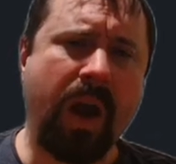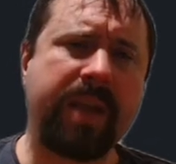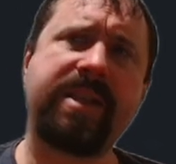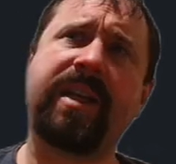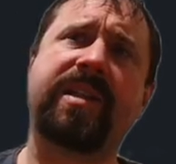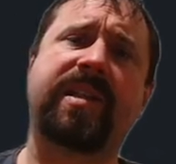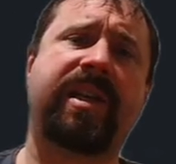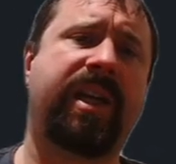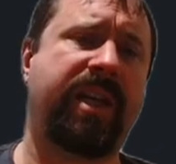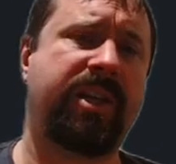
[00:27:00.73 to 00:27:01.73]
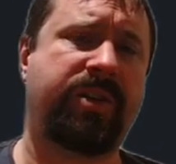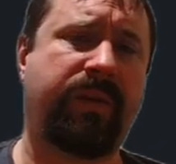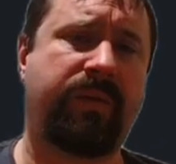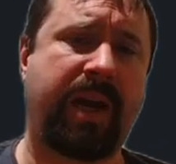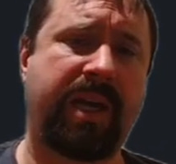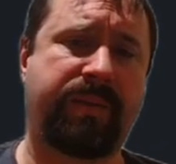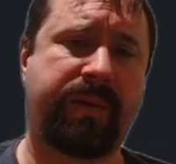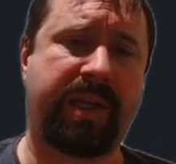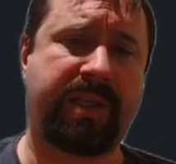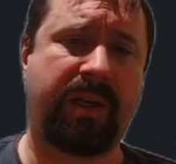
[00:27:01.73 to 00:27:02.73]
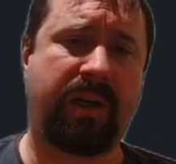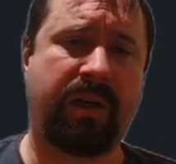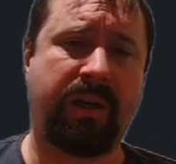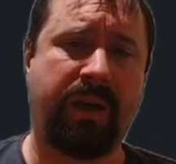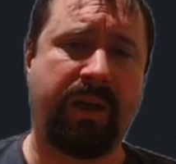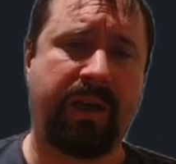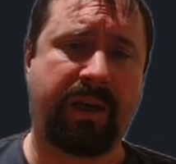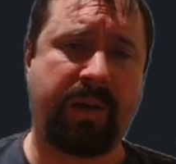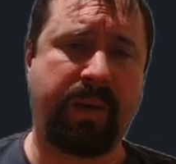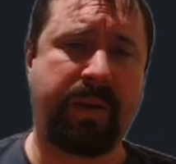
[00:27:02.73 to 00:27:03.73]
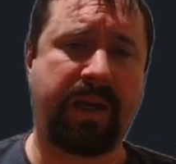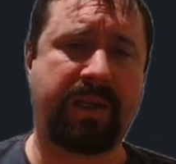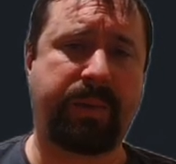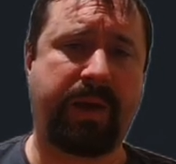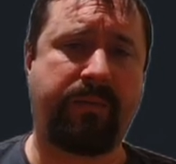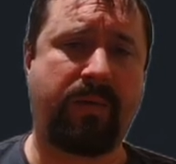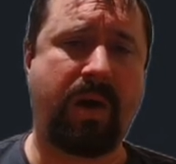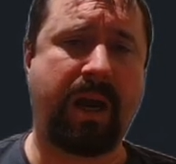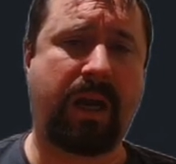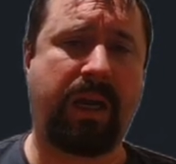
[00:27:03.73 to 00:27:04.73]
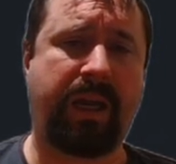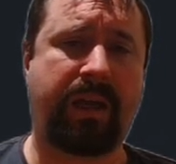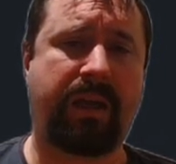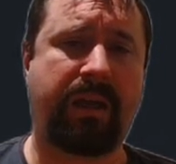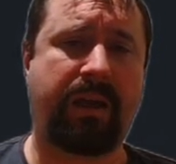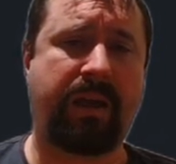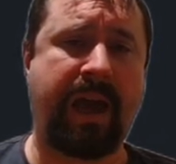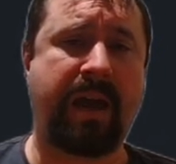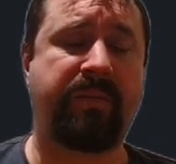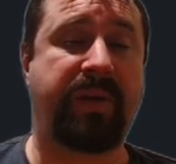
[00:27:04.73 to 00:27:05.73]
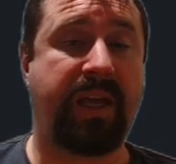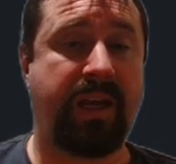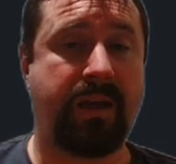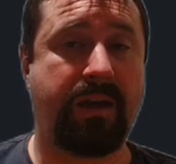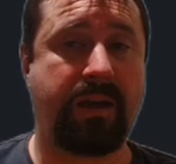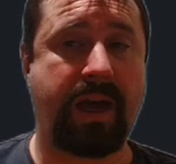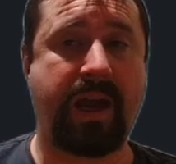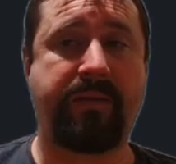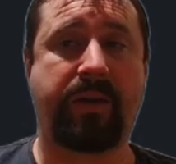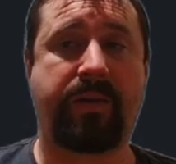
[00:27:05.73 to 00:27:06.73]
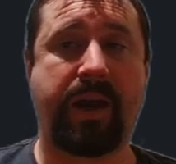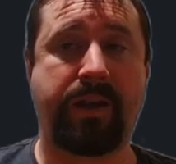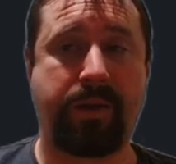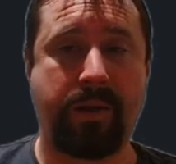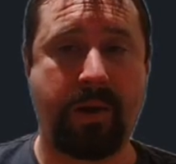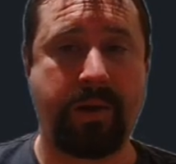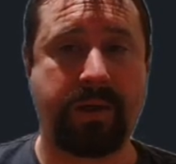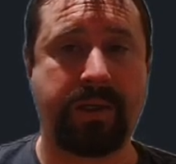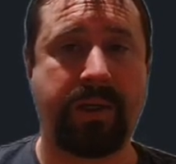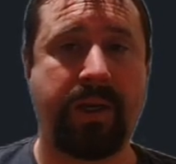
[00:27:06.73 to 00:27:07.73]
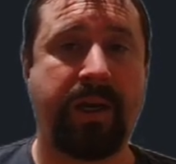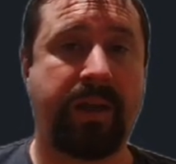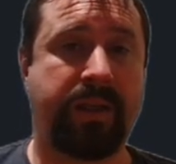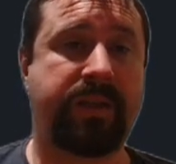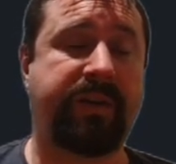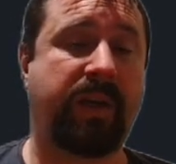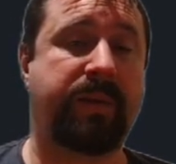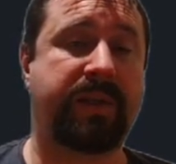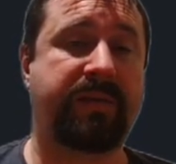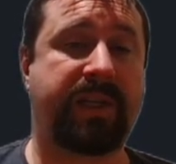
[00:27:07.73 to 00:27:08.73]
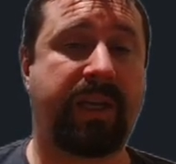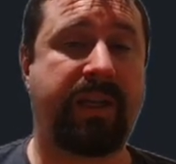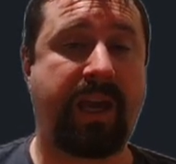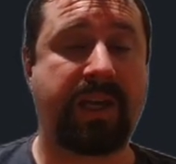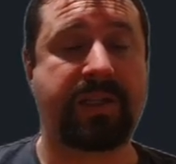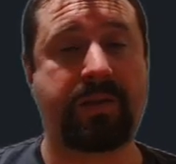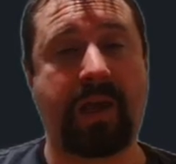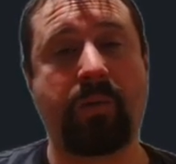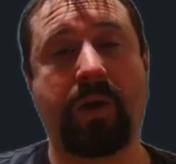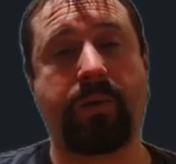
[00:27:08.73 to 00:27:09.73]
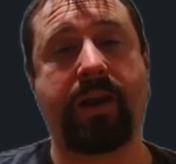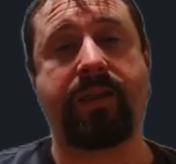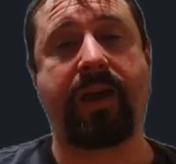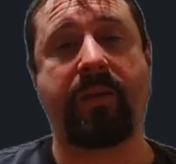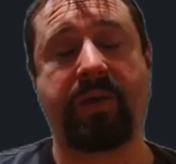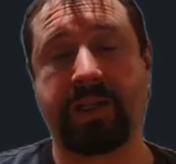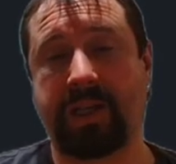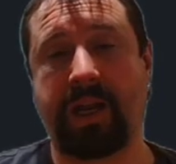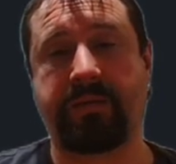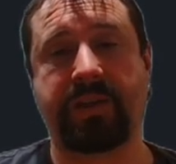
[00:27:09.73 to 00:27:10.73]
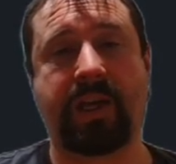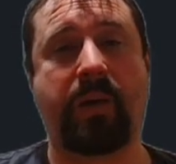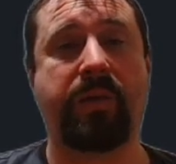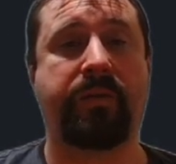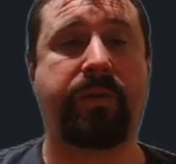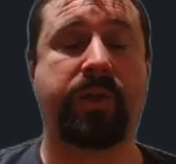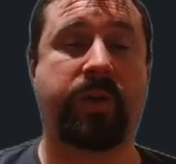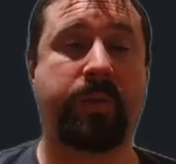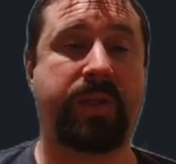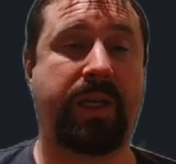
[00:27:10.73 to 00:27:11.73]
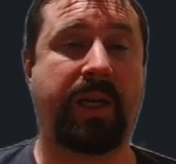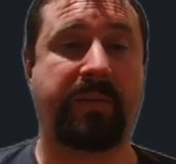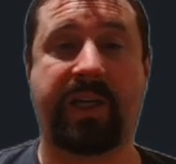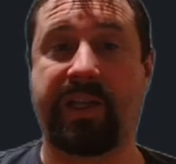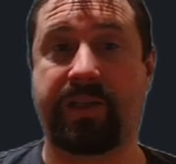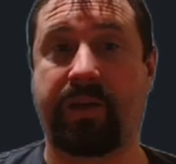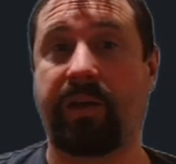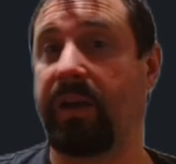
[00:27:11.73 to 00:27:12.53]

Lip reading: did see an issue raised where they said, oh, can we make it so we can right-click, add pin, and have it create a new note? And the developers have said, yes, they want to add that, but it's going to have to come with a future Obsidian update. So